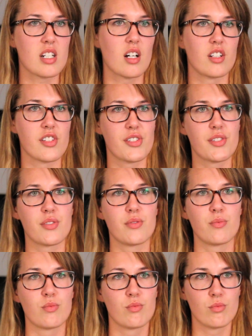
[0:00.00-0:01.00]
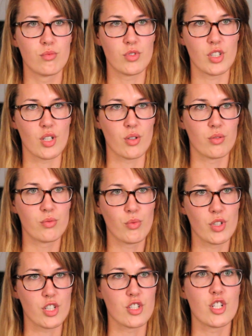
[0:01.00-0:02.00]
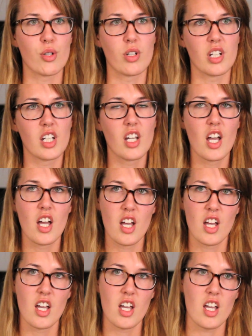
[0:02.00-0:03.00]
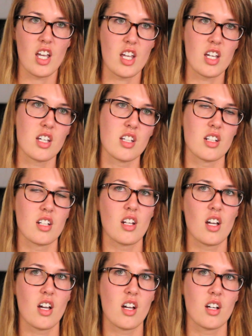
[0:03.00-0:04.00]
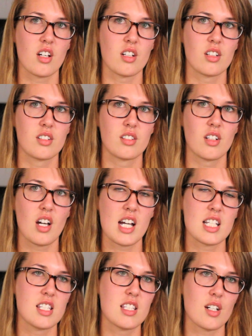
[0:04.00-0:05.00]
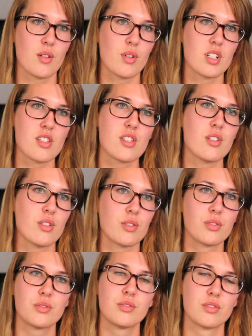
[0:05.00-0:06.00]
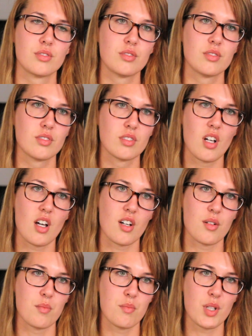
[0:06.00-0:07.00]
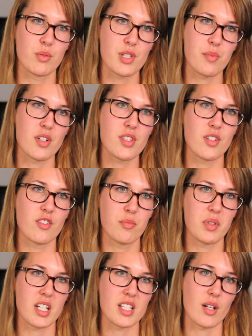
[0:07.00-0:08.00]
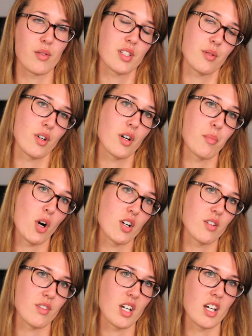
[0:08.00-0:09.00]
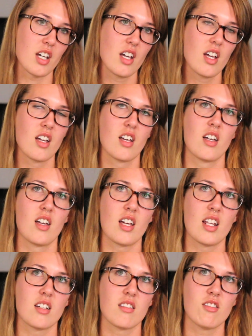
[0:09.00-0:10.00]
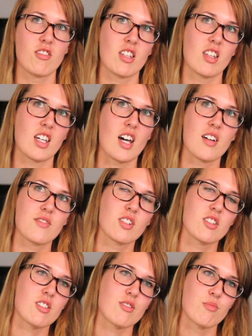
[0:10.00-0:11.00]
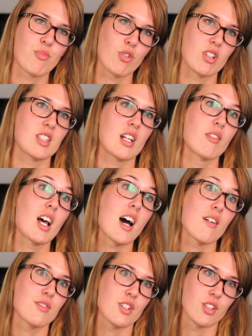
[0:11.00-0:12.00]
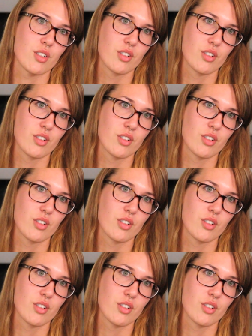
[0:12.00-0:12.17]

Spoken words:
tell us, what you're doing. And I didn't want to be responsive because that was a part of it, and I knew that, like, after a certain point that I would have to.